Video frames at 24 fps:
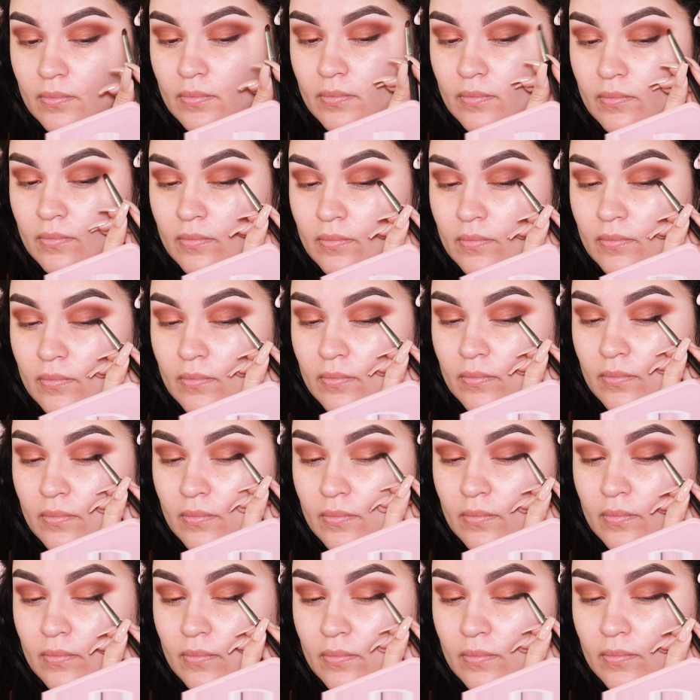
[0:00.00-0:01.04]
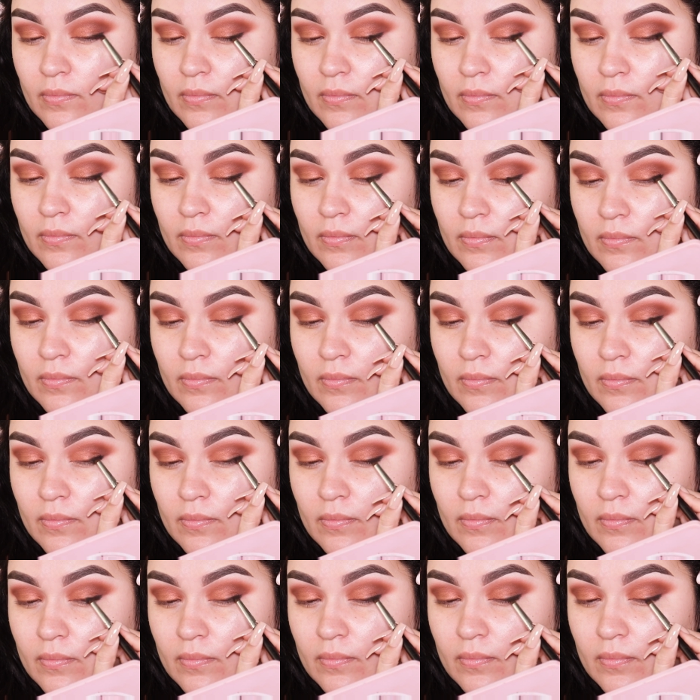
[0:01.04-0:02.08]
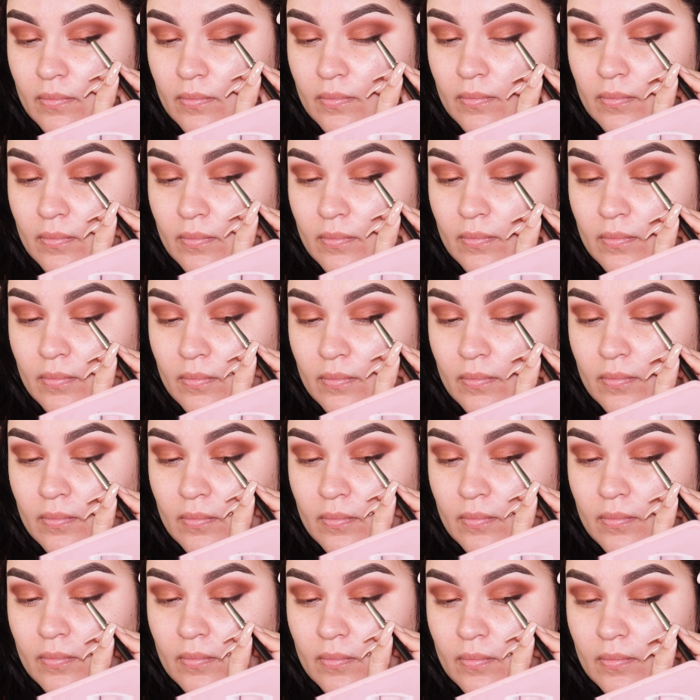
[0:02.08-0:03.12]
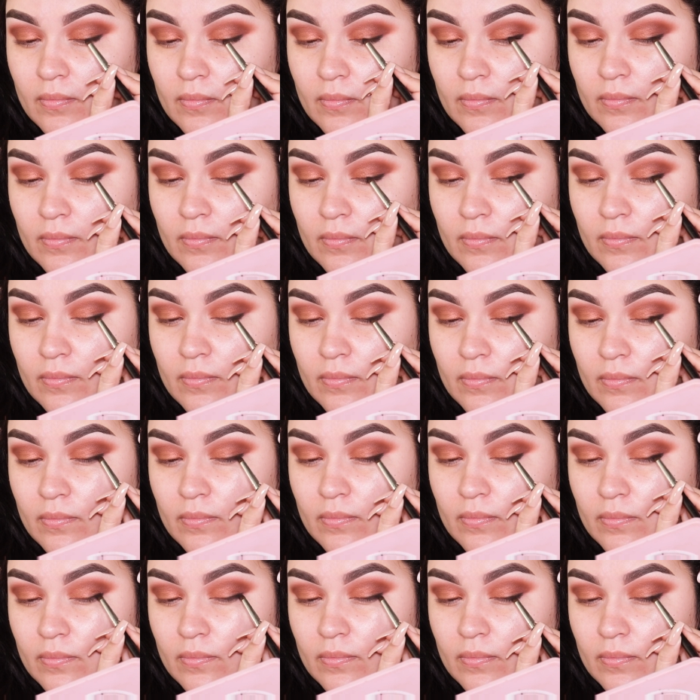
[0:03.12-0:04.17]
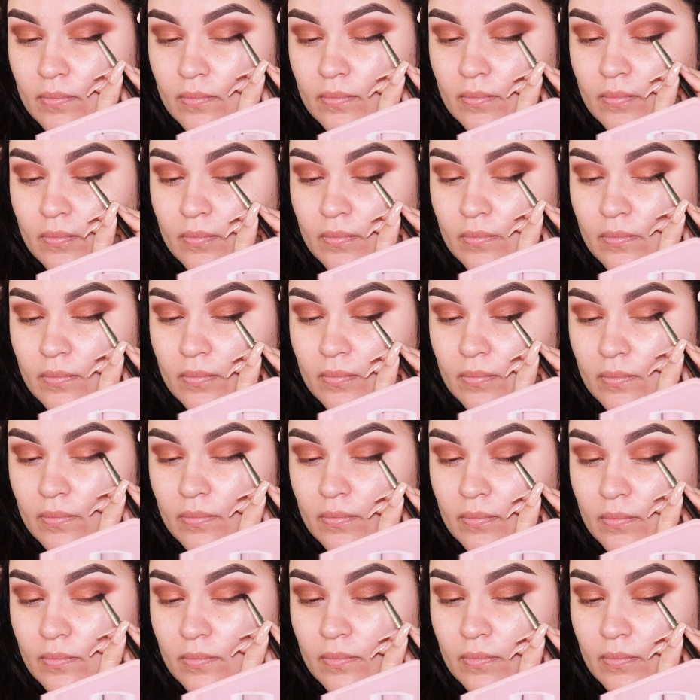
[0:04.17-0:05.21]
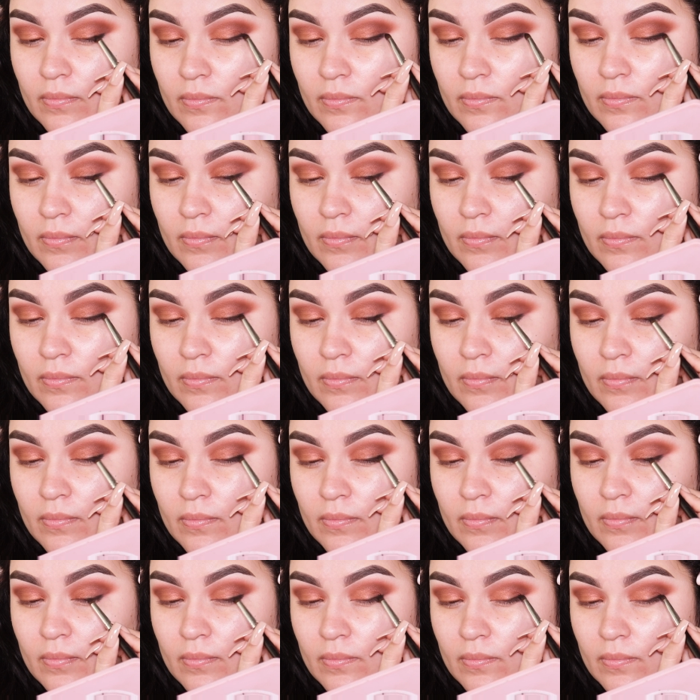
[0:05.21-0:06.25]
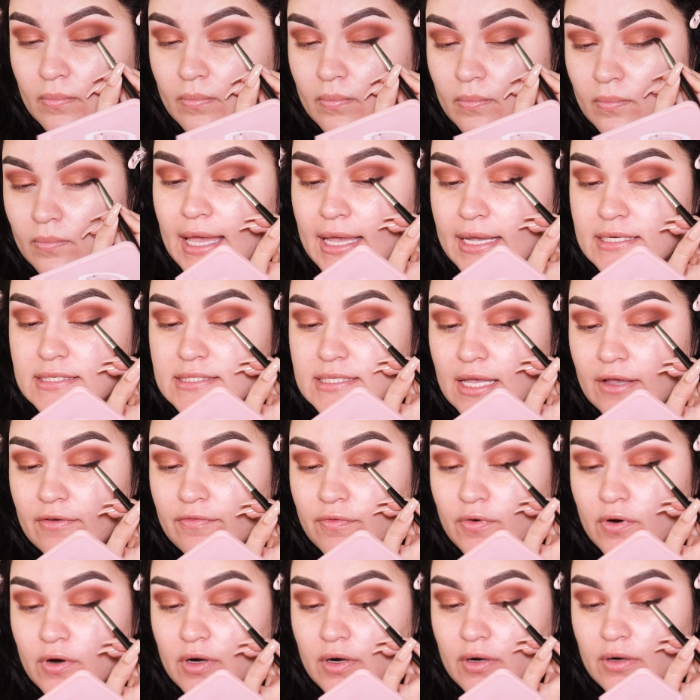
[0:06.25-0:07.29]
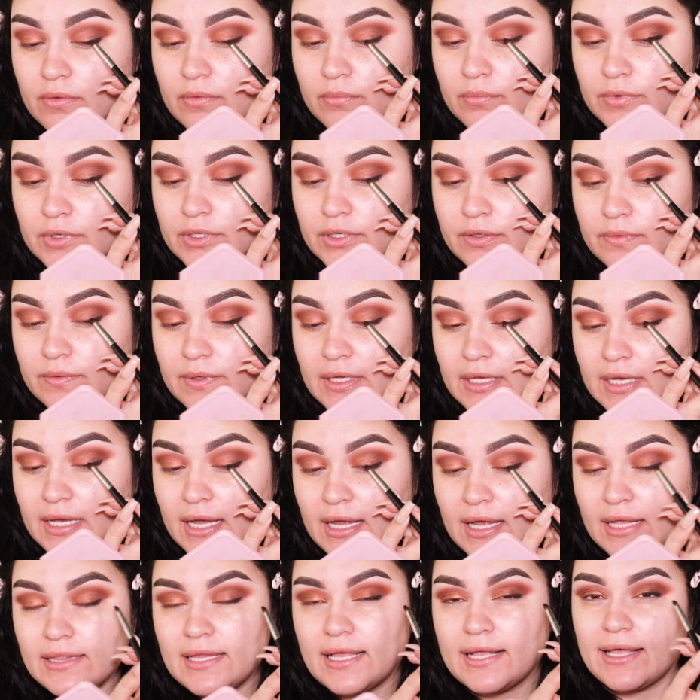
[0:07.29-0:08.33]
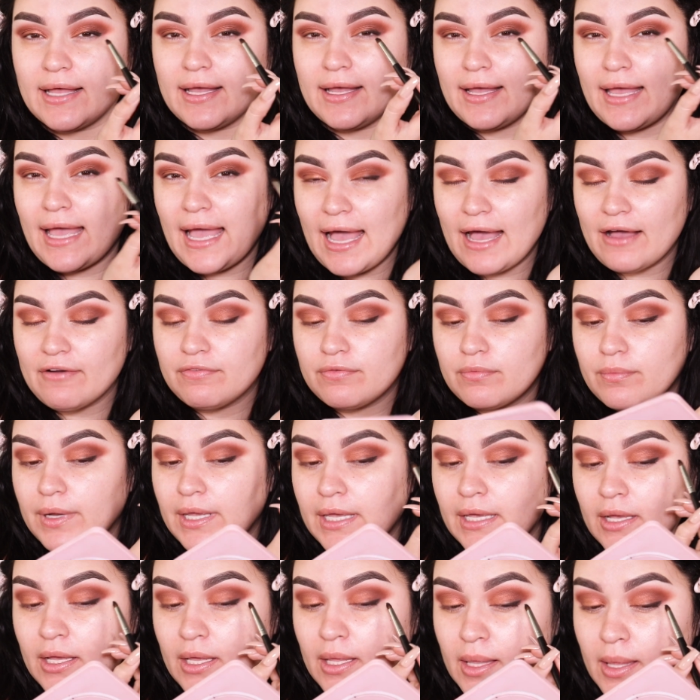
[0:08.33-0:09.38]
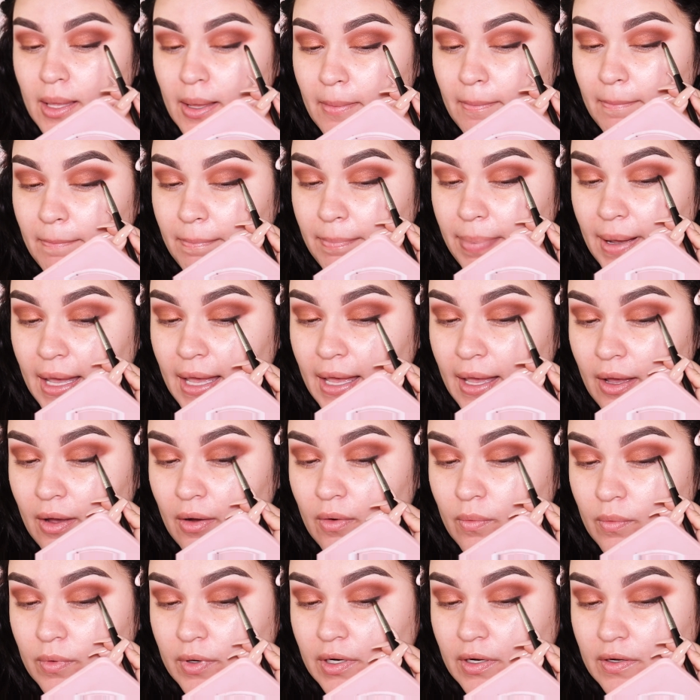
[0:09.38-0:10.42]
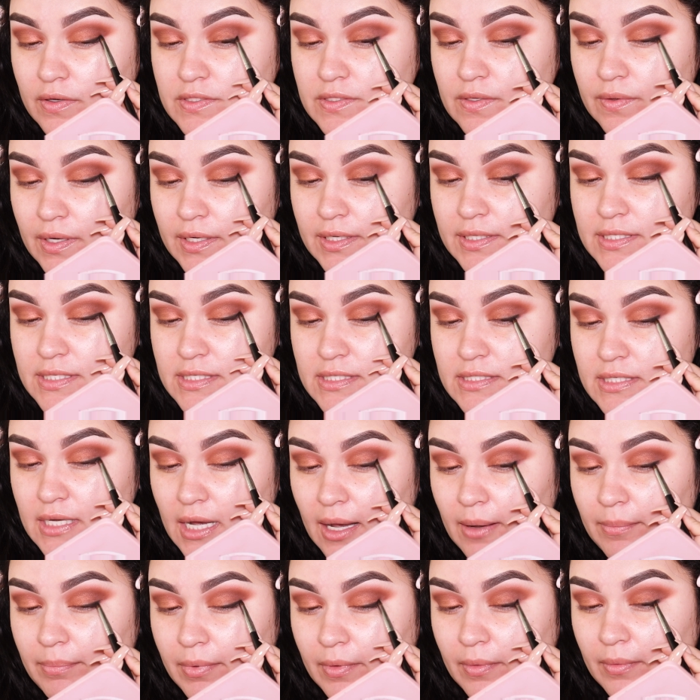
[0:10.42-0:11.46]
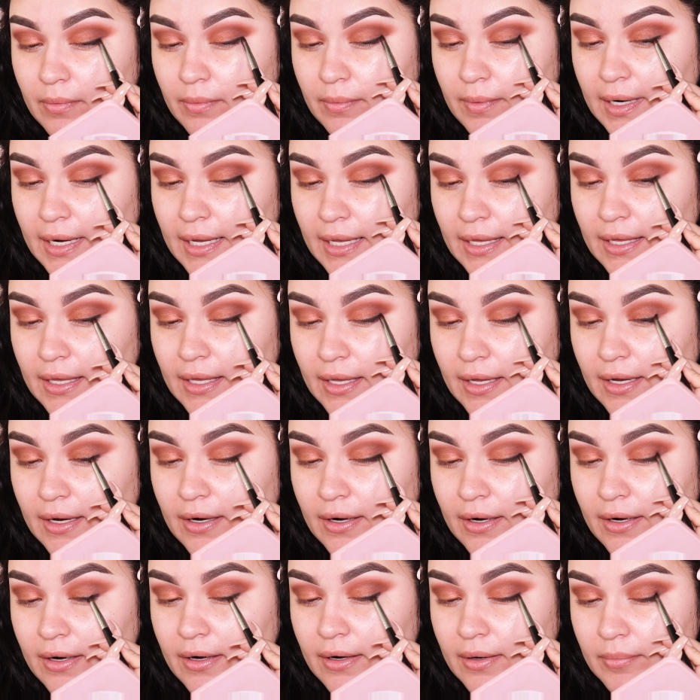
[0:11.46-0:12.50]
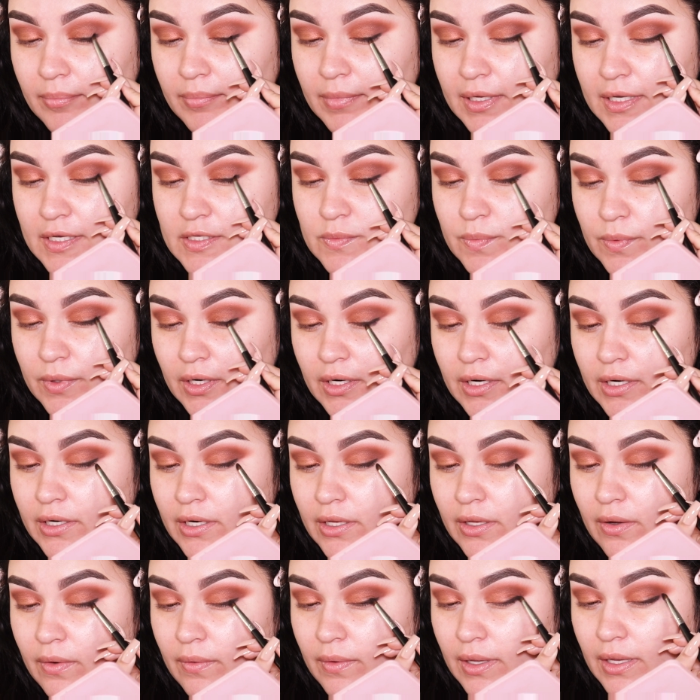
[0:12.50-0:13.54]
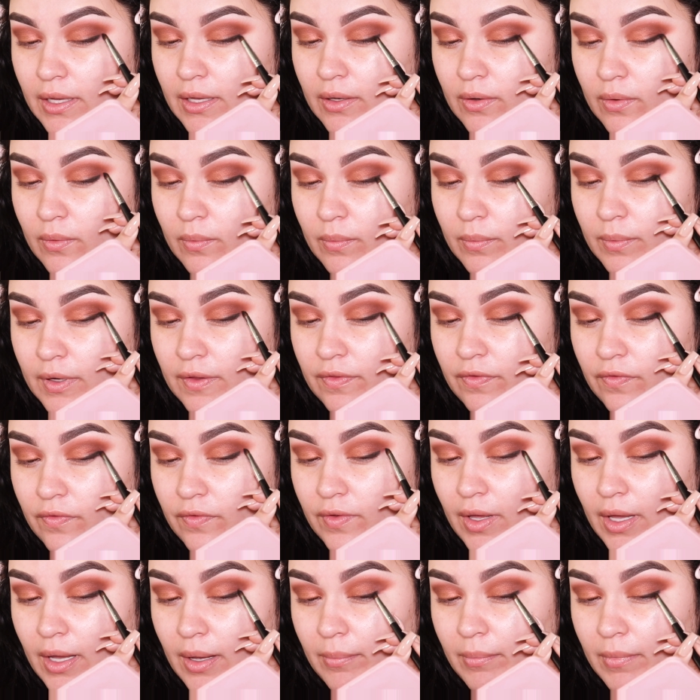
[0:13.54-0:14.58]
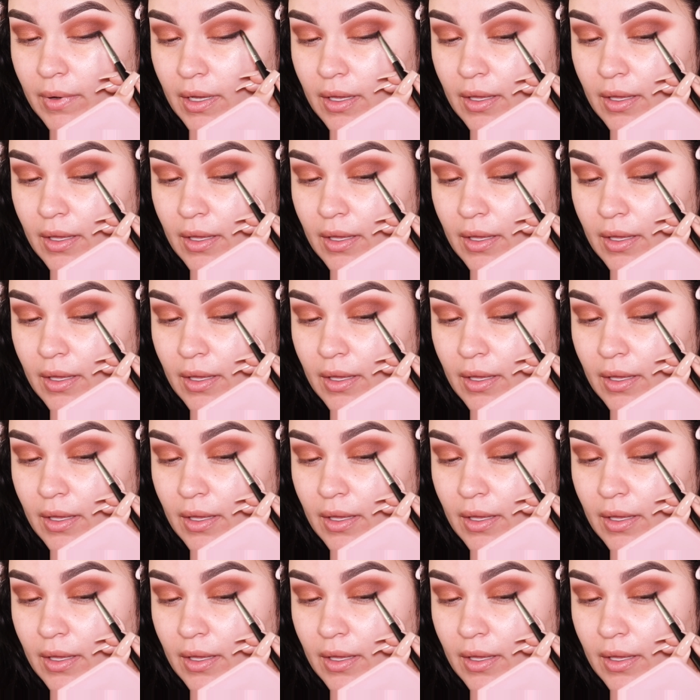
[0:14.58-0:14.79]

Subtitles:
Maybelline Lasting Drama Gel Liner, and it's just black. And what I'm doing is creating like a wing, except for we're doing kind of like a half wing, but we're also gonna stop right here because we're gonna go in with some